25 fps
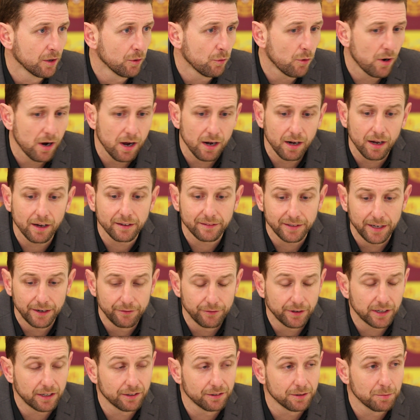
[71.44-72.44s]
Well, I liked
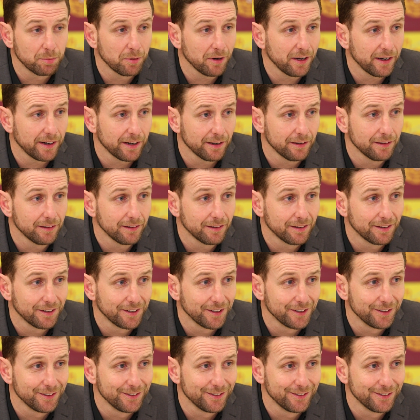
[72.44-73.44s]
Henrik as a player.
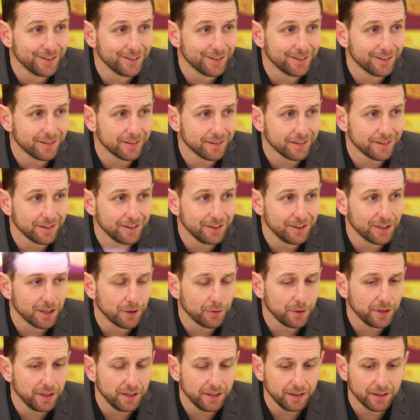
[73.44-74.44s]
And, you
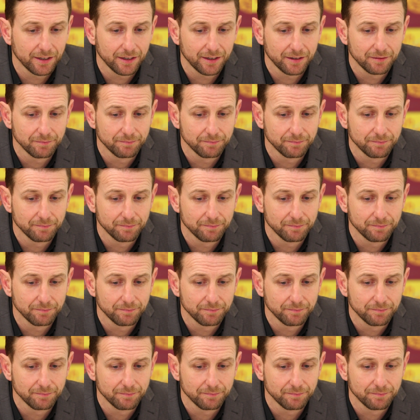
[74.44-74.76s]
know, he